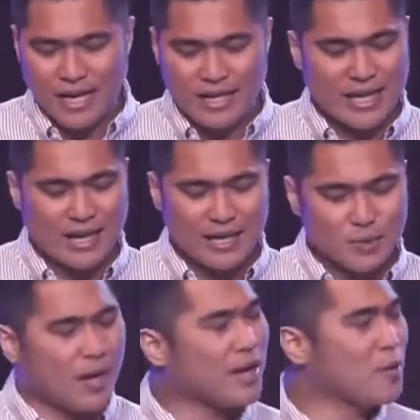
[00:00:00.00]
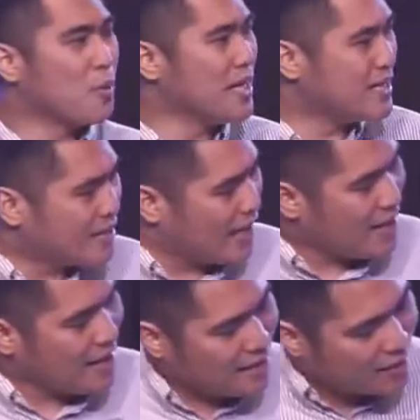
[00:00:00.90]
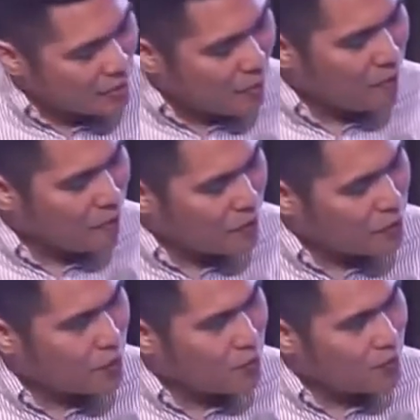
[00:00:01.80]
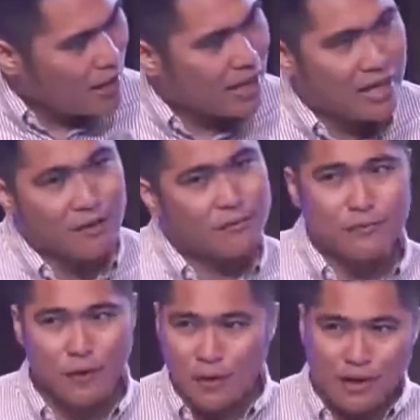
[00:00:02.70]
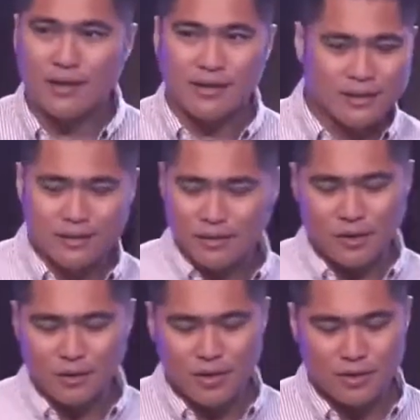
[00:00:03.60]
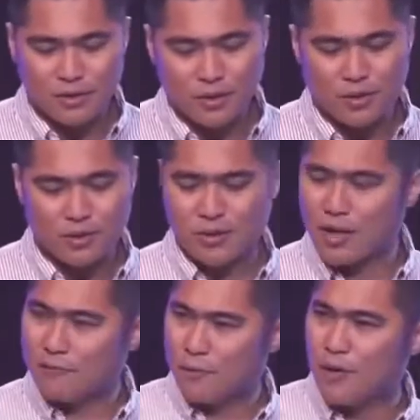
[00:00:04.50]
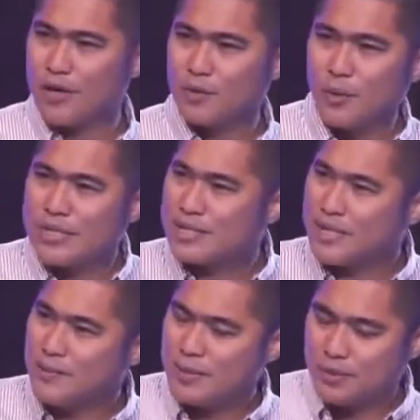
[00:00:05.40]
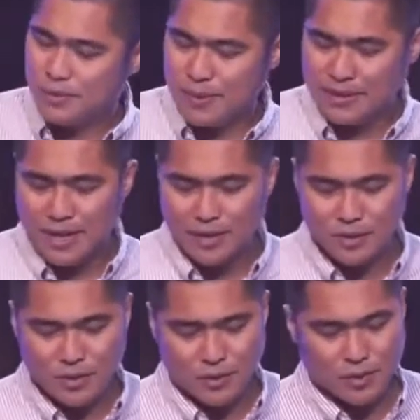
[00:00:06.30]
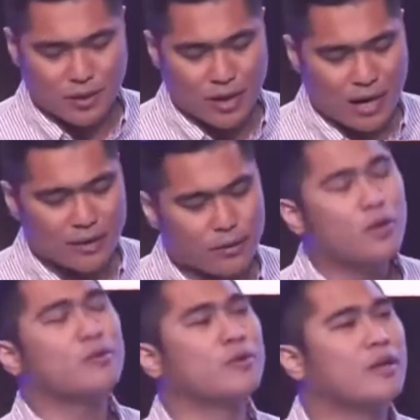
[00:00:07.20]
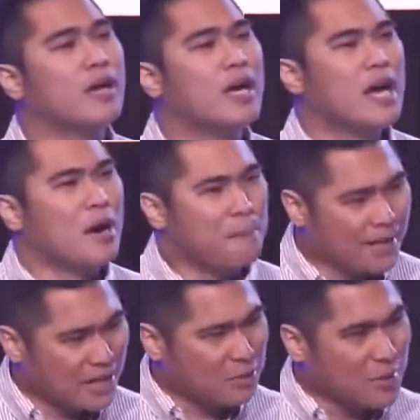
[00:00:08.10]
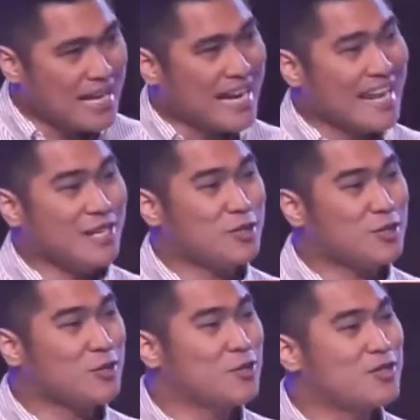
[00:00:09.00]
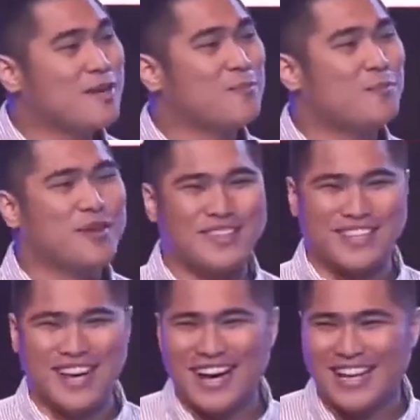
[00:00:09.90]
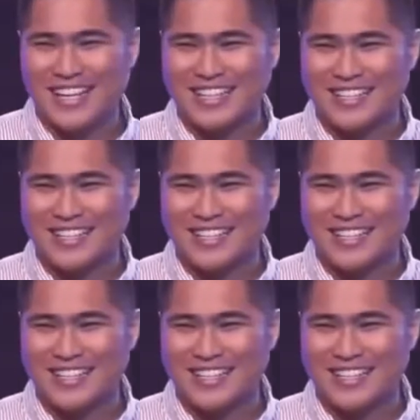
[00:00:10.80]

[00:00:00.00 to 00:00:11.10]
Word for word: And that is why we stay in our comfort zone and avoid courage zones, avoid what seems to be dangerous or unknown, but a relationship with God.